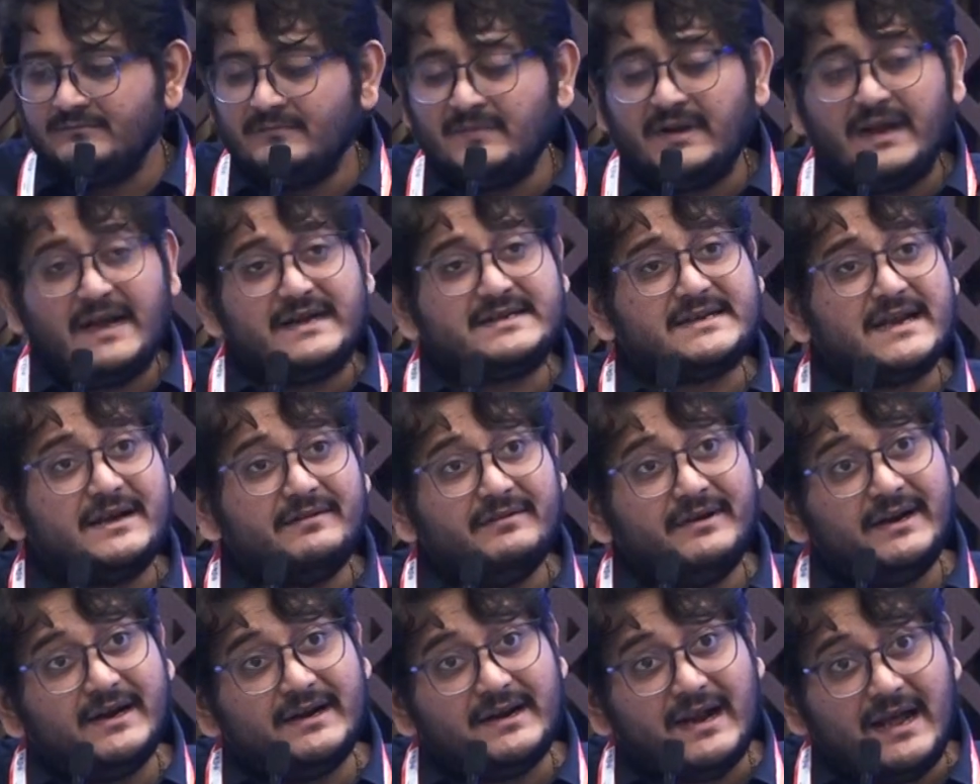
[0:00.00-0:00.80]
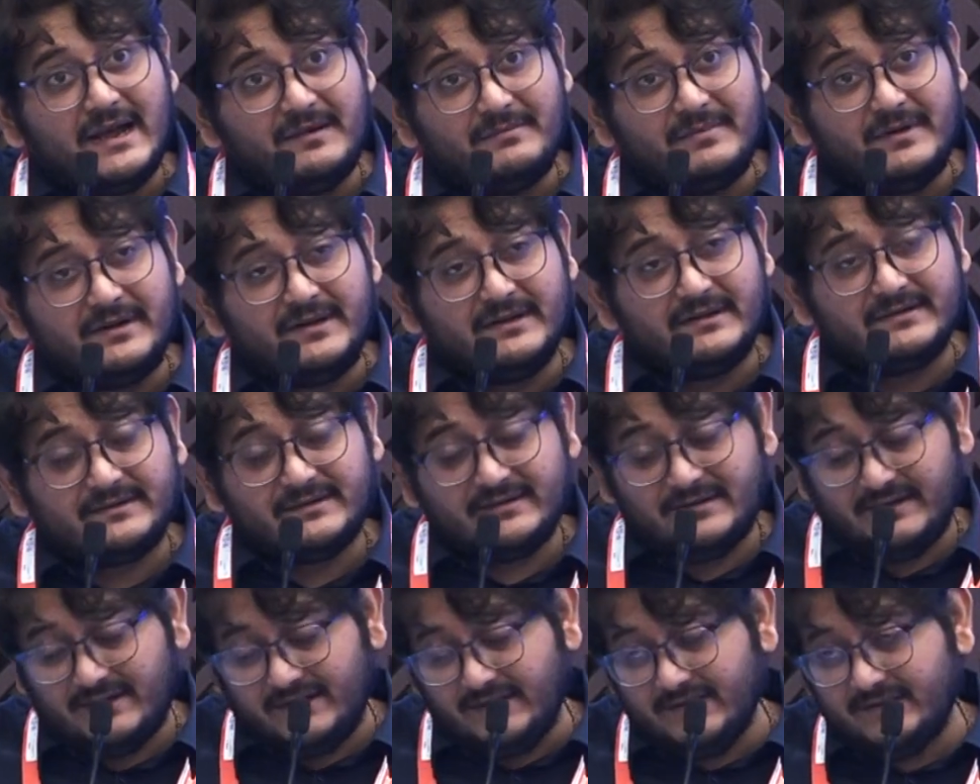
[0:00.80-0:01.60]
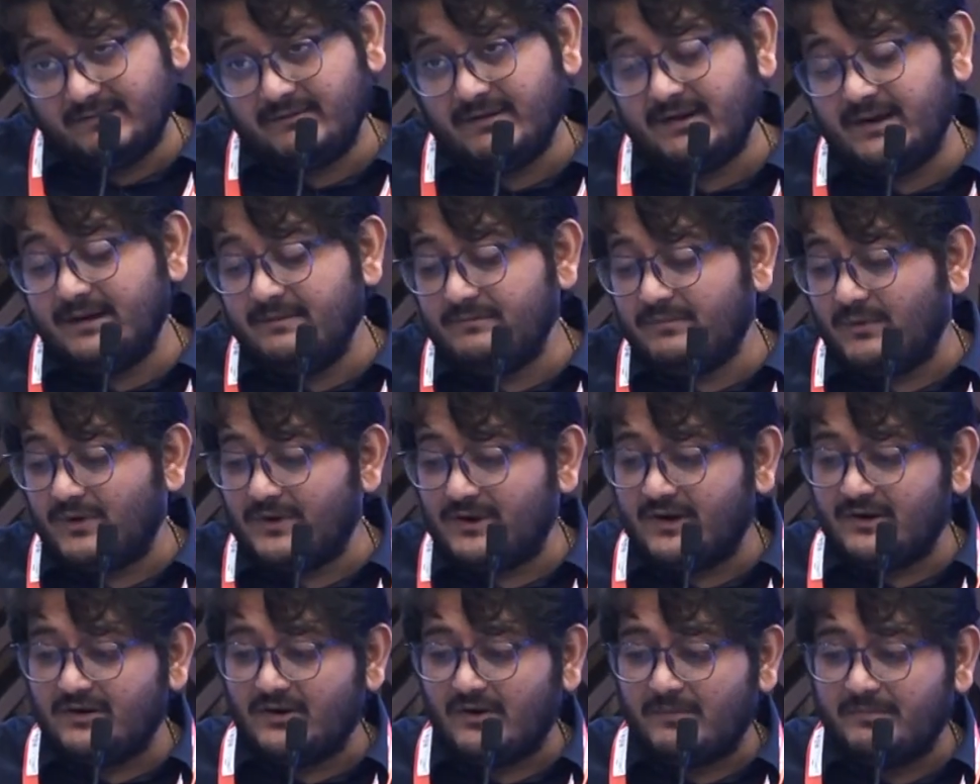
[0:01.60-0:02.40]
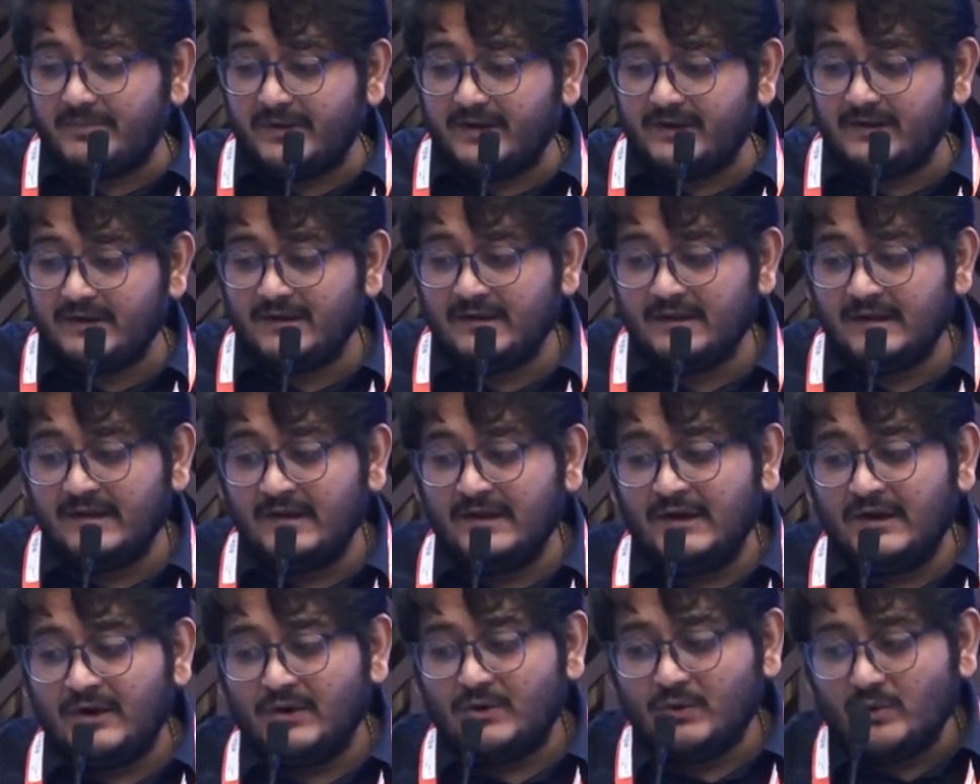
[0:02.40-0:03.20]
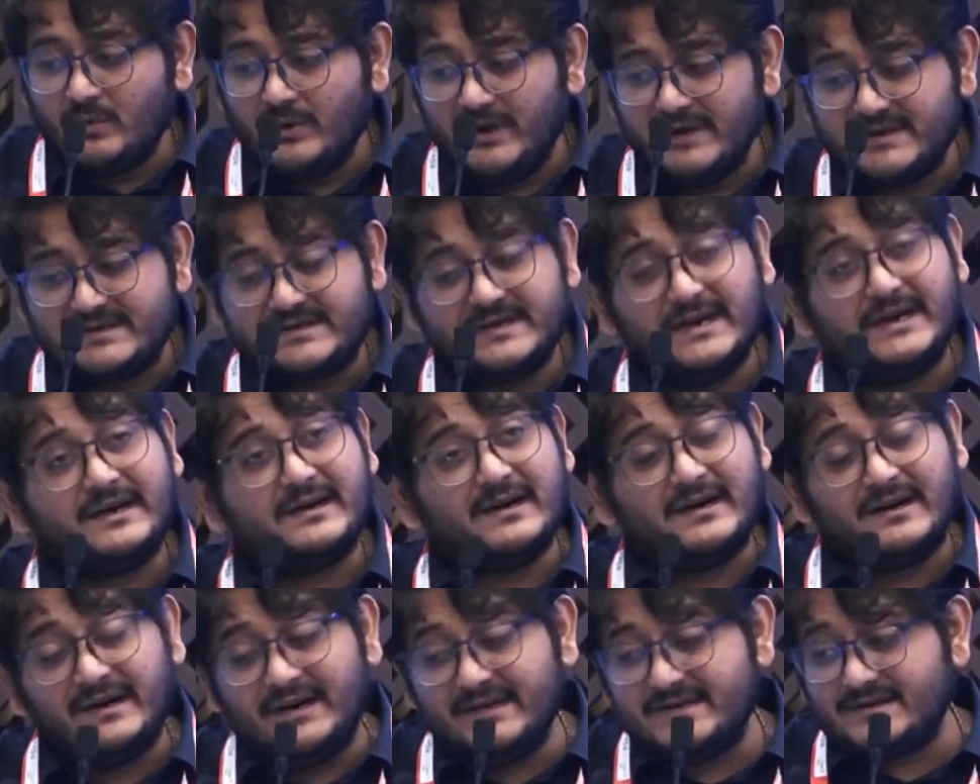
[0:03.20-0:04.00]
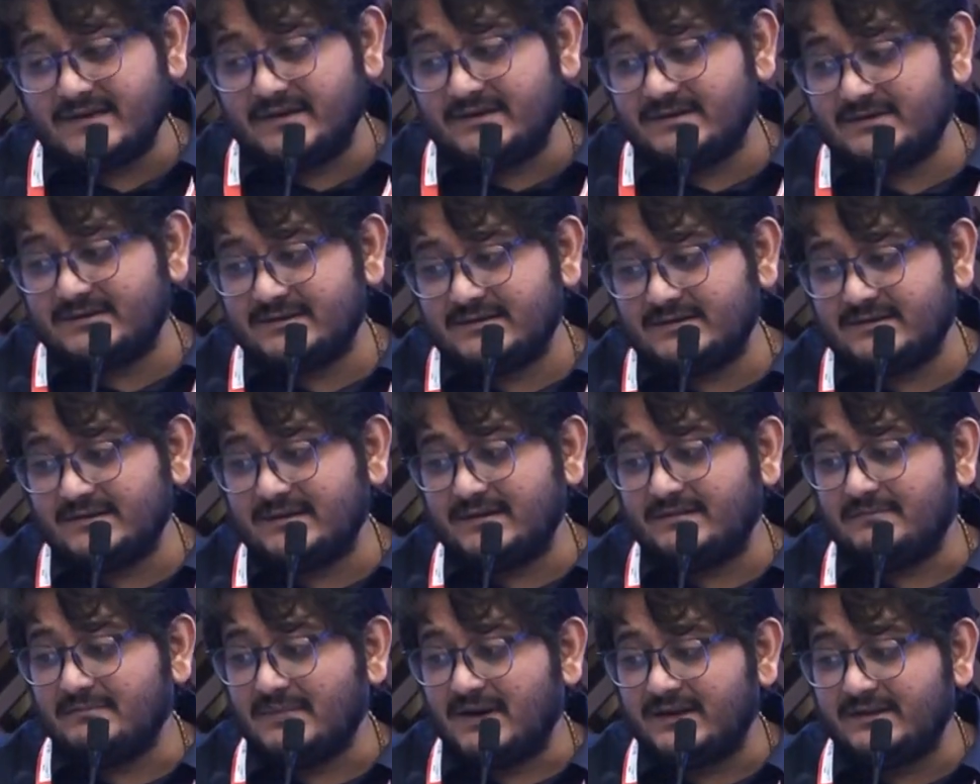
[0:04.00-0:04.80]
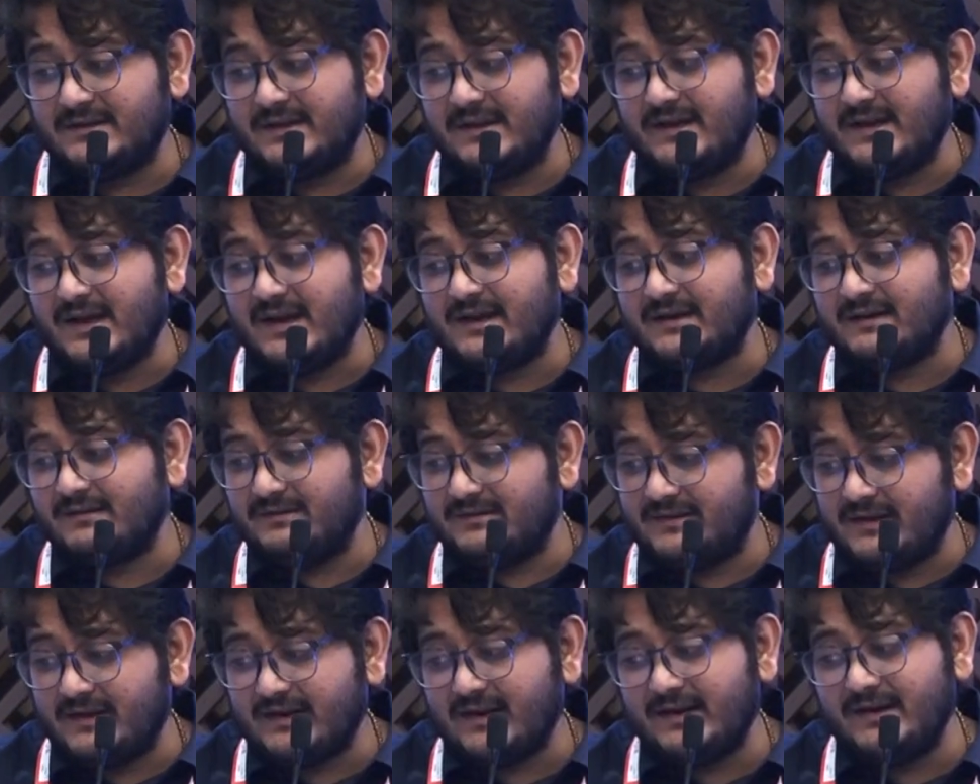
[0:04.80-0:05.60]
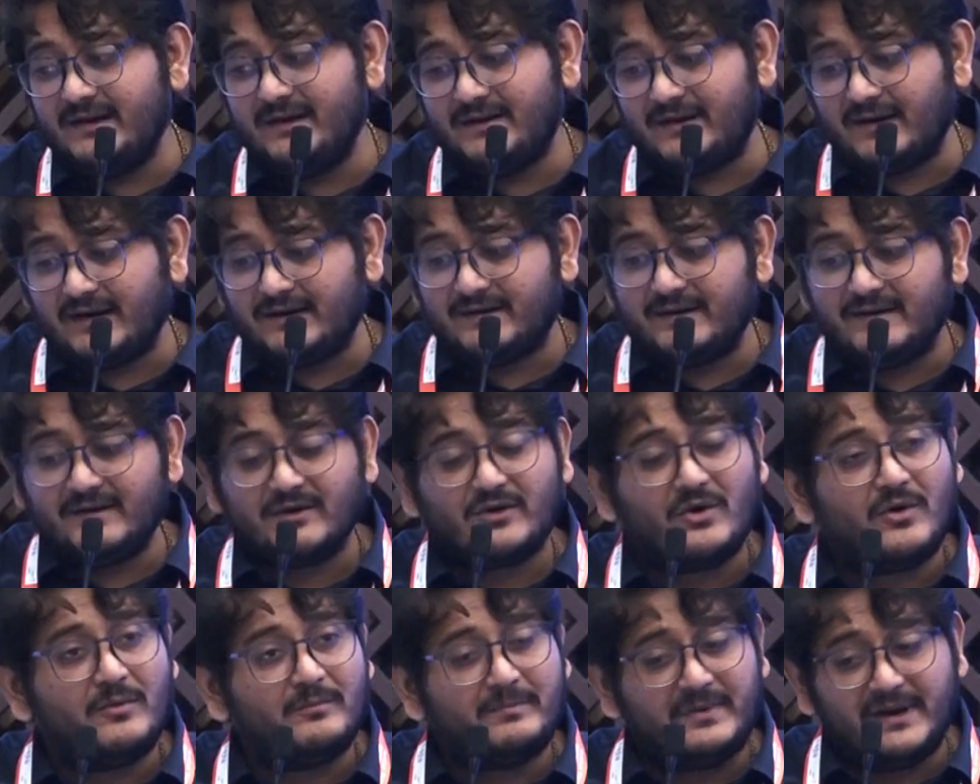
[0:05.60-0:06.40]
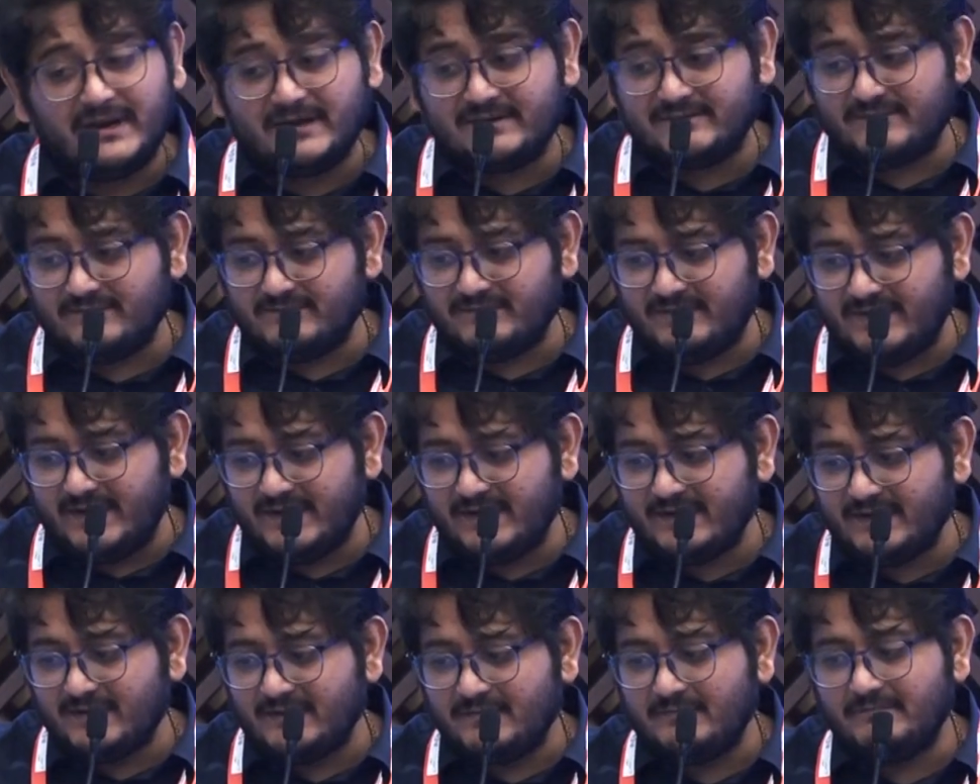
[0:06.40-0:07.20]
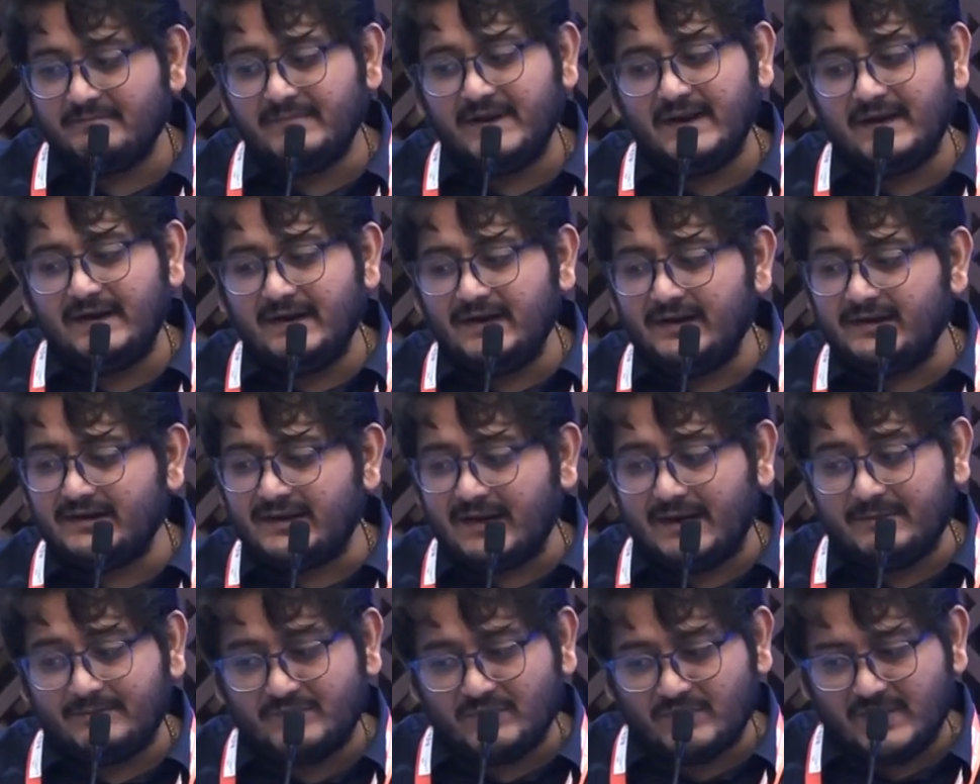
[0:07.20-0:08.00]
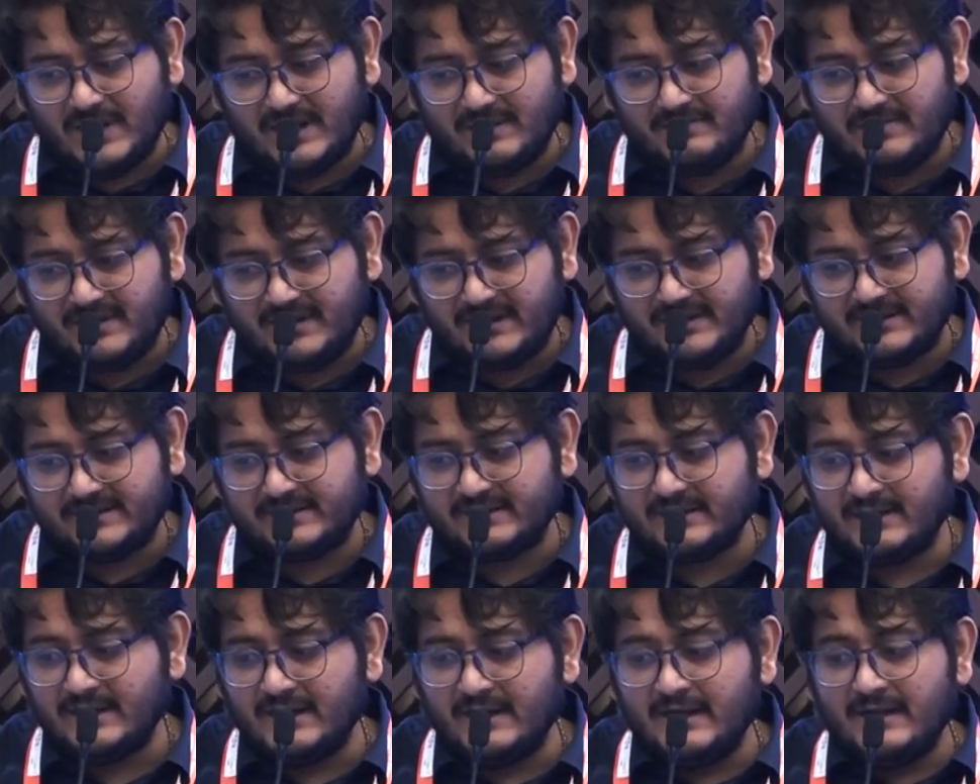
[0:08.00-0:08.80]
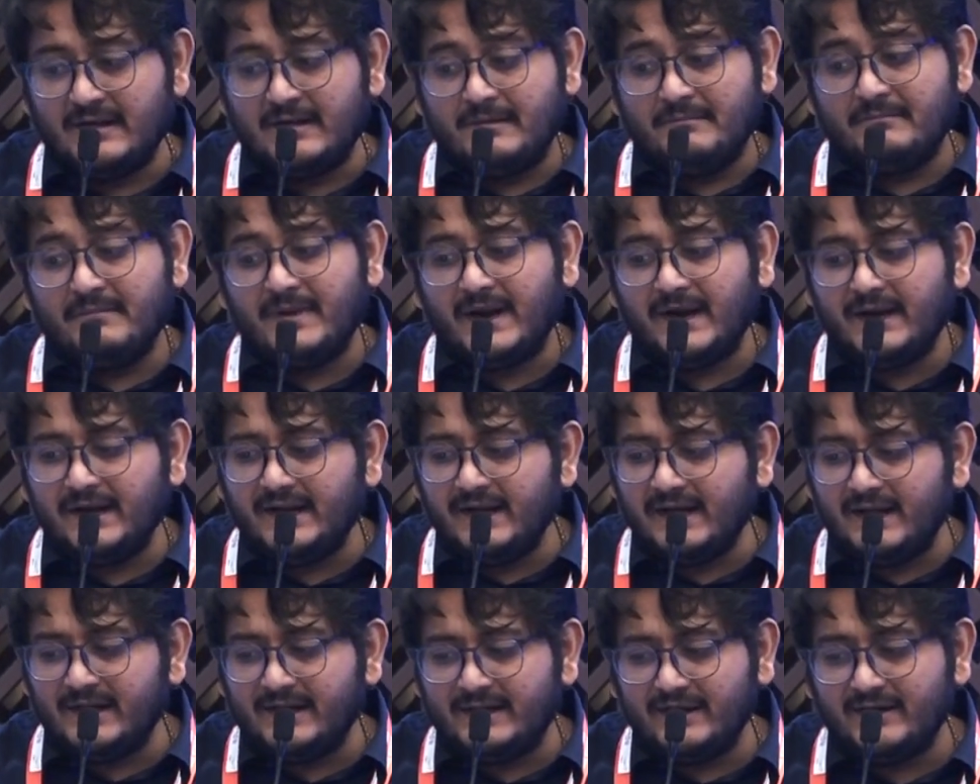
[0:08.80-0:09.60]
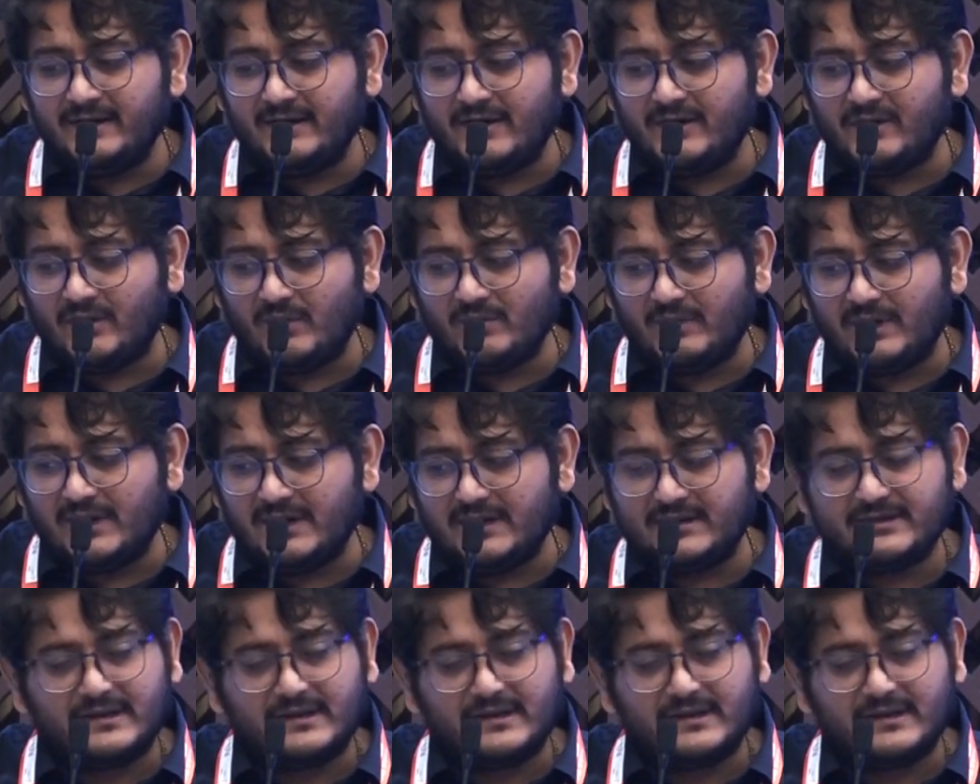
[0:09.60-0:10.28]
HIV and diabetes, it is a very important topic. Two distinct conditions, but they can interact in a complex way, mainly in type 2 diabetes. Many antiretroviral